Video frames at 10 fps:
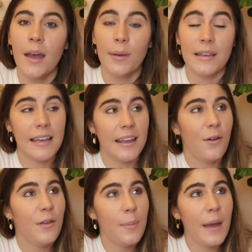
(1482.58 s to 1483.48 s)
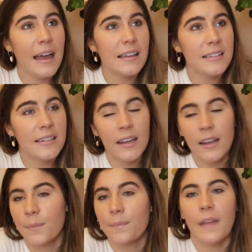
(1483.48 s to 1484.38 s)
because I know in the past
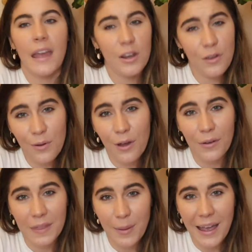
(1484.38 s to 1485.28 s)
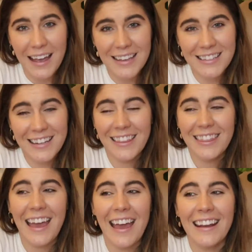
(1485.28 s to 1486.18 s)
And you know in the past
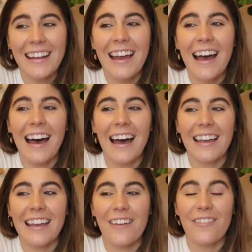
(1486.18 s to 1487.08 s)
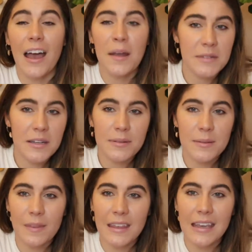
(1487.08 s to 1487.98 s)
that I have hyped up
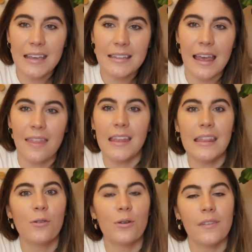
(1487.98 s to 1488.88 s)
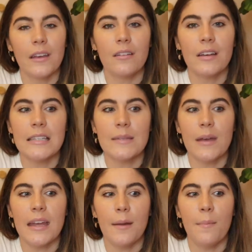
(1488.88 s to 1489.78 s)
some things and then the reveal has
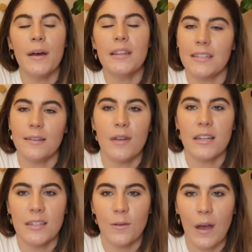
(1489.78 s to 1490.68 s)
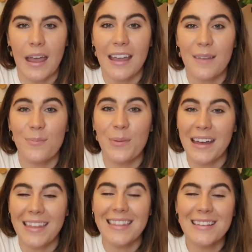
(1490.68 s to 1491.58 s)
been months and months away.
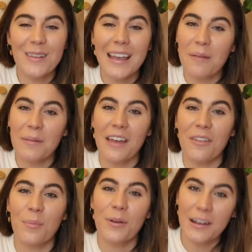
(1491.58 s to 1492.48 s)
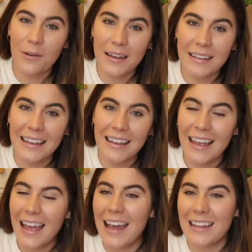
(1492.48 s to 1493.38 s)
But this one came together pretty quickly,
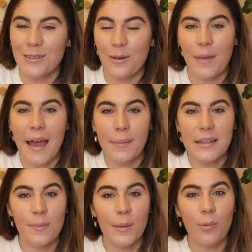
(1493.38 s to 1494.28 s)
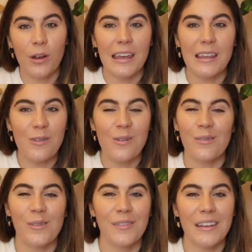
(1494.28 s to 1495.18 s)
and so I'm happy to be bringing you
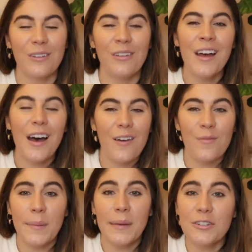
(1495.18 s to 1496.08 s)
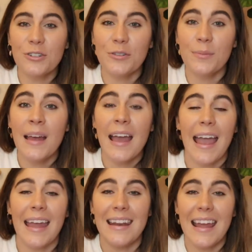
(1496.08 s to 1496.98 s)
a reveal of my bedroom.
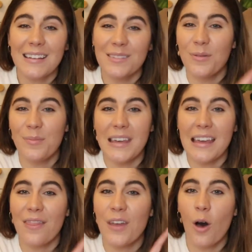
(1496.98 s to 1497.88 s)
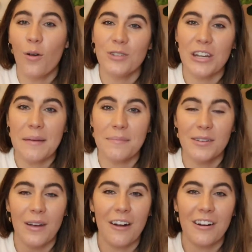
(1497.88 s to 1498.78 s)
And next will be the home gym.
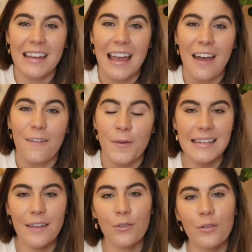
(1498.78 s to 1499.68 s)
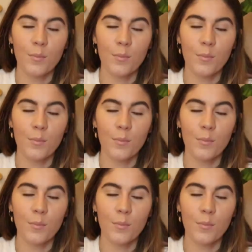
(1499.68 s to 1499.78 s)
So I already have several